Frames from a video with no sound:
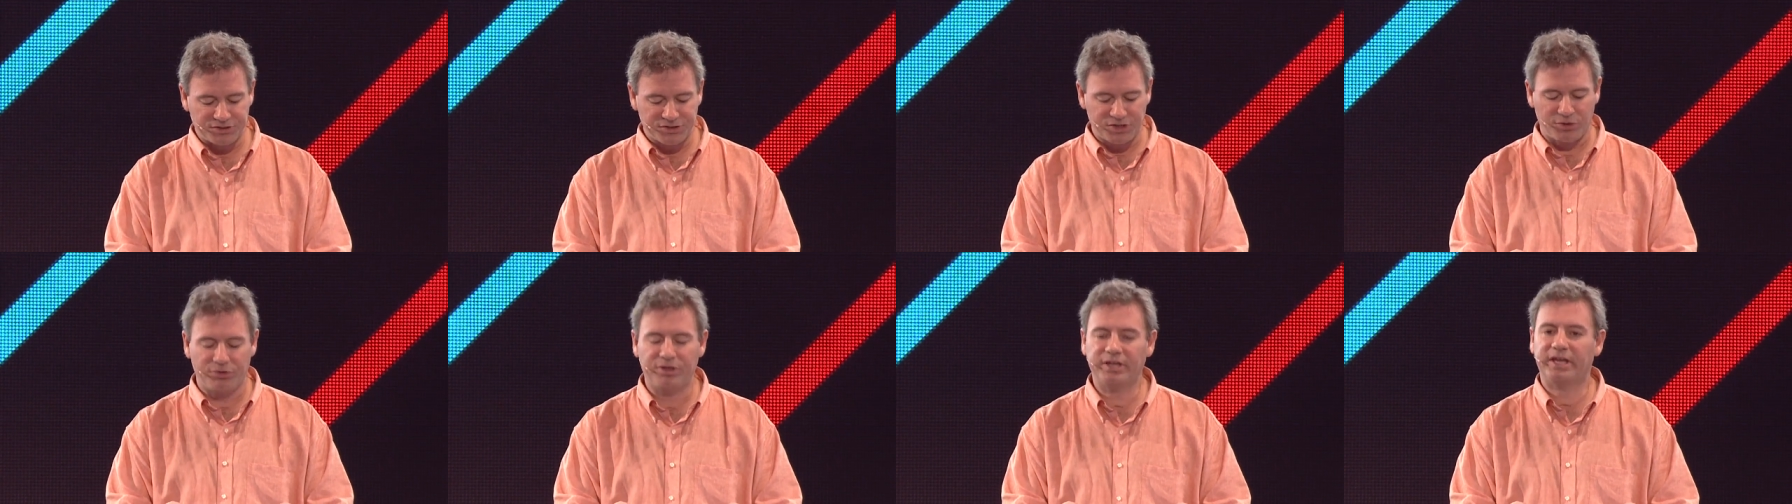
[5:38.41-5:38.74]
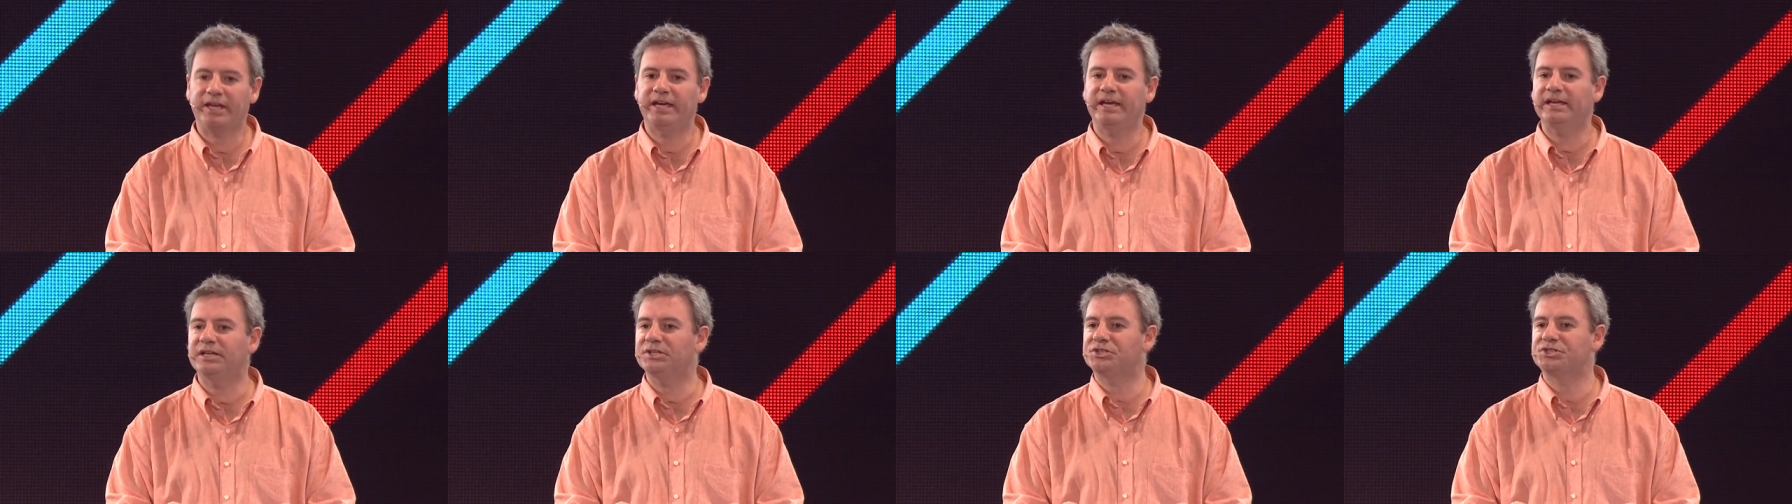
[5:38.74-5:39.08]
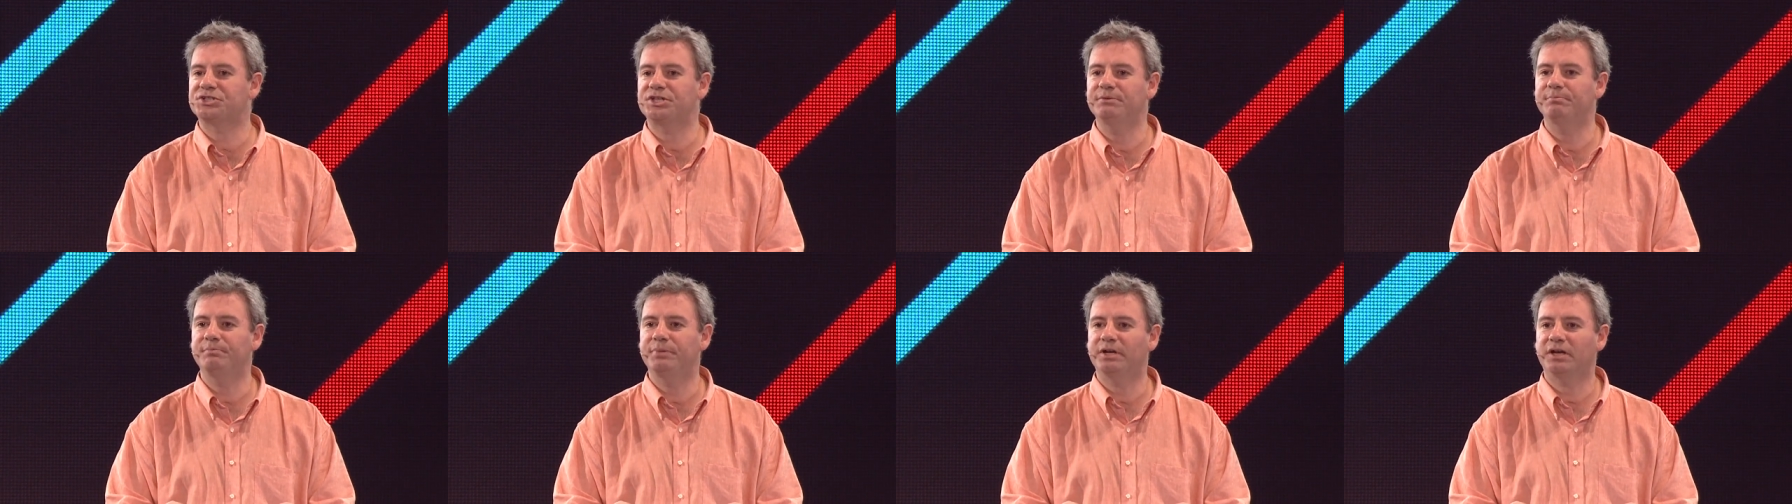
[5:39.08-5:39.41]
so the
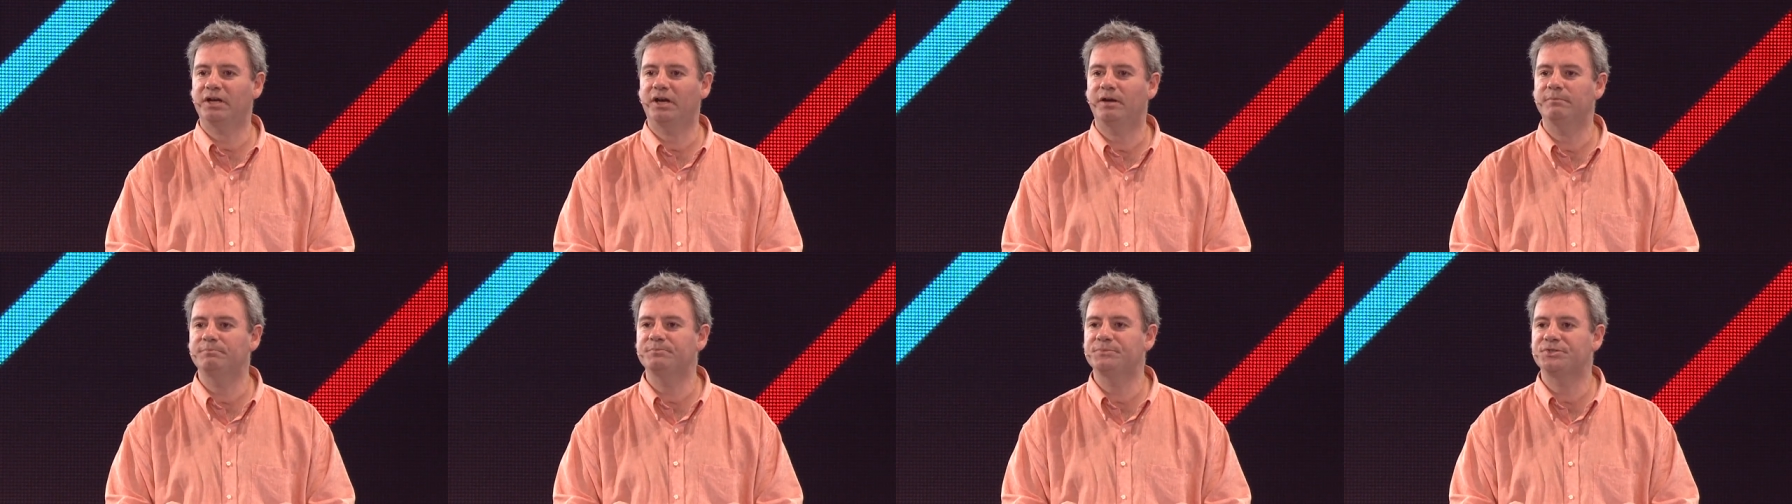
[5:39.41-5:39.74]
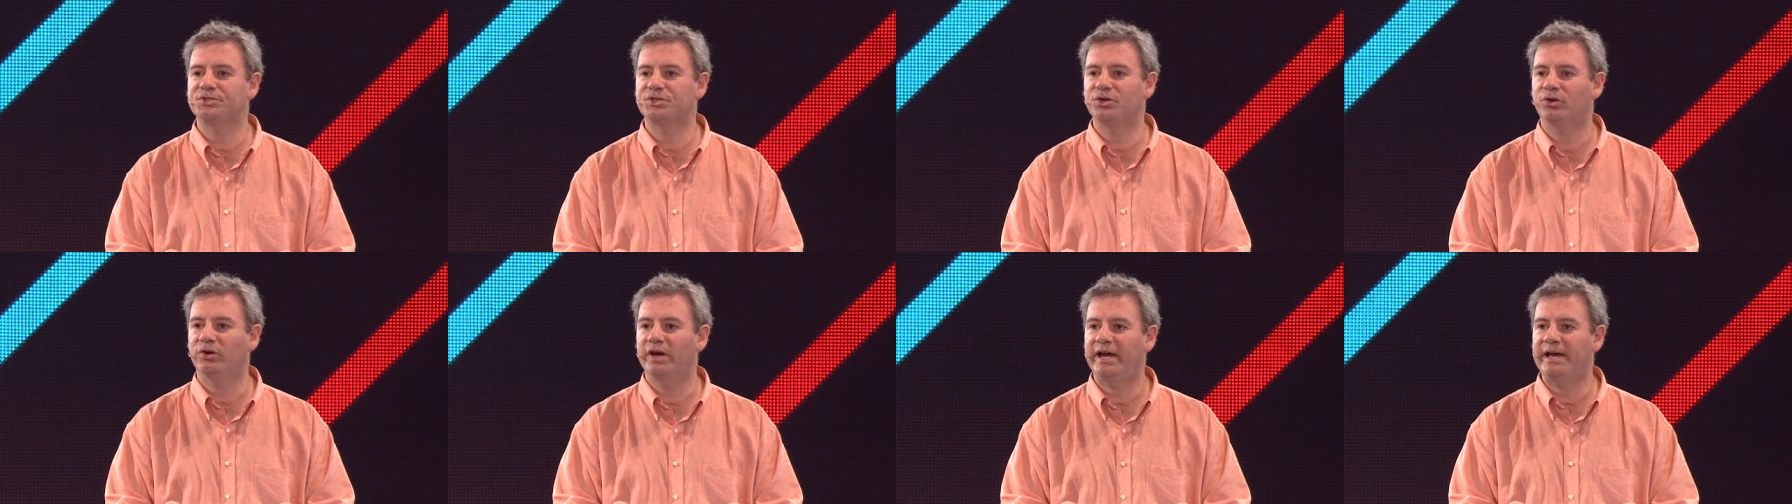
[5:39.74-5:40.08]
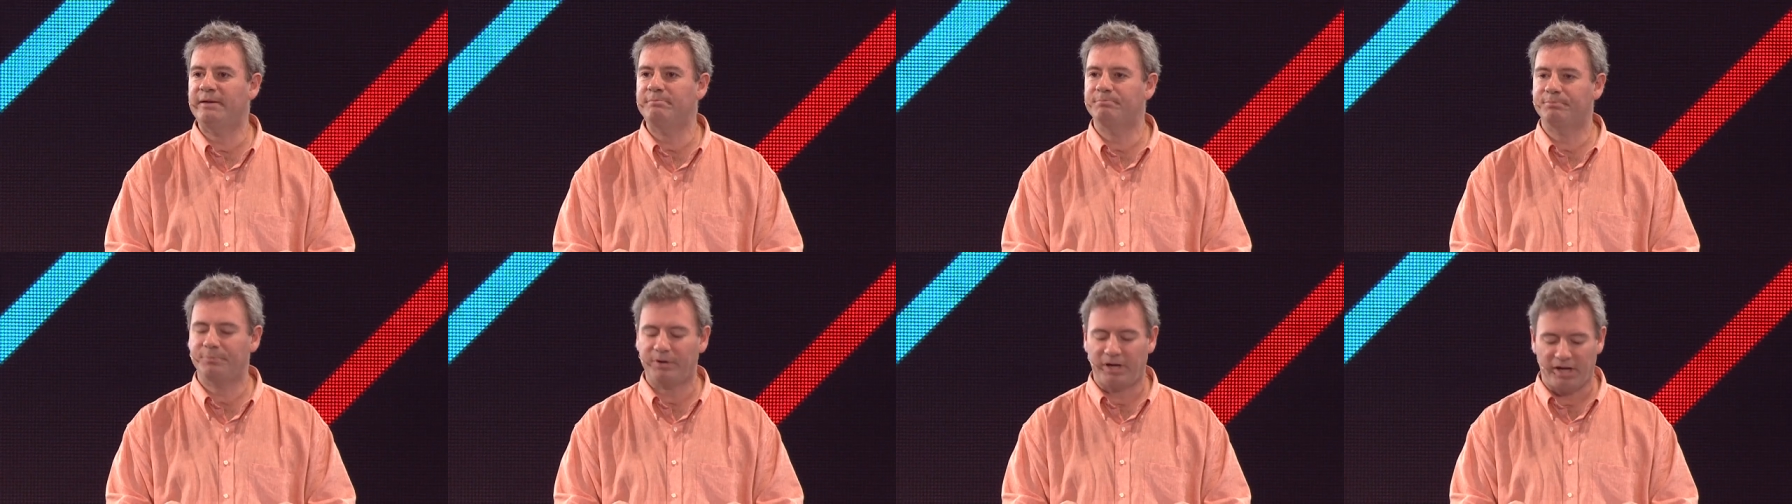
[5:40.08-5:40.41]
kitchen becomes your
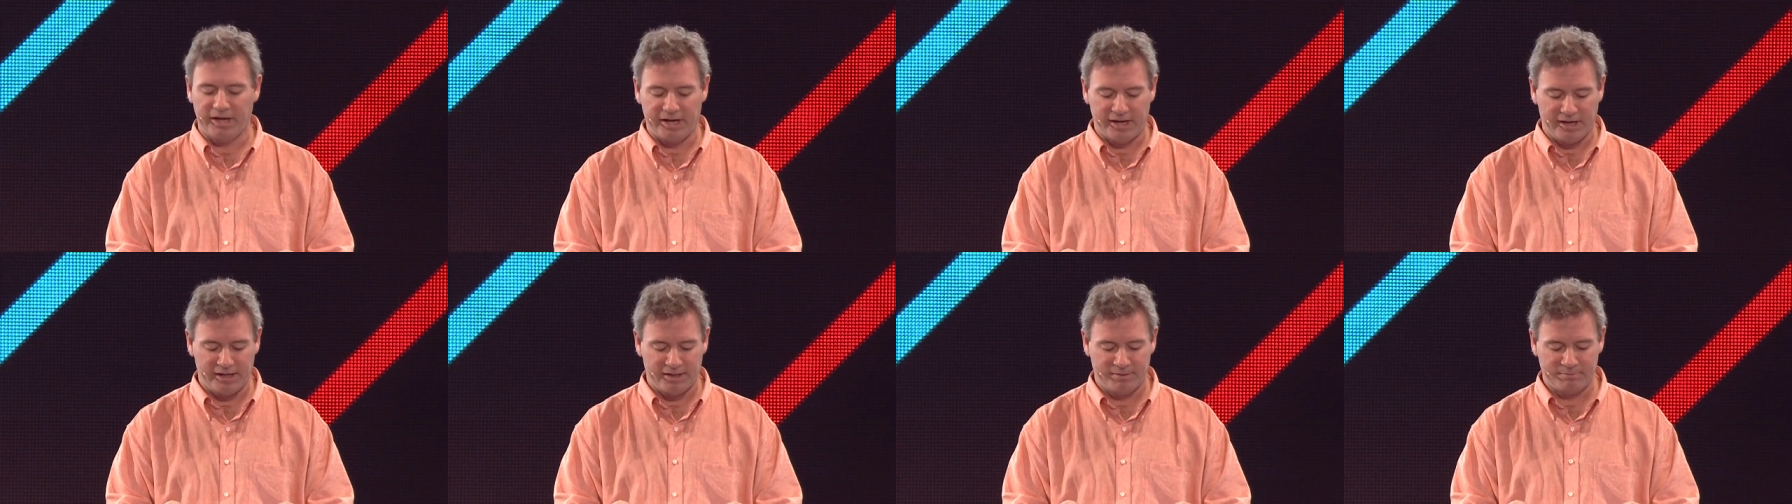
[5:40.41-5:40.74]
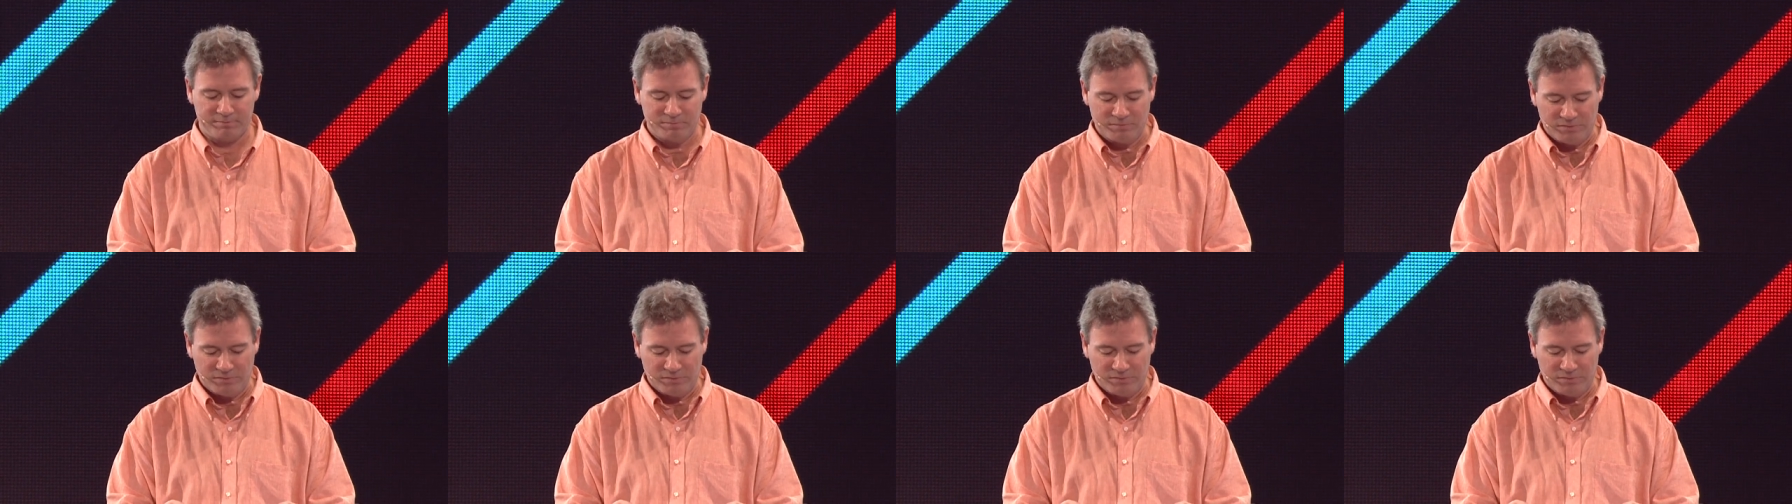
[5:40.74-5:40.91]
empire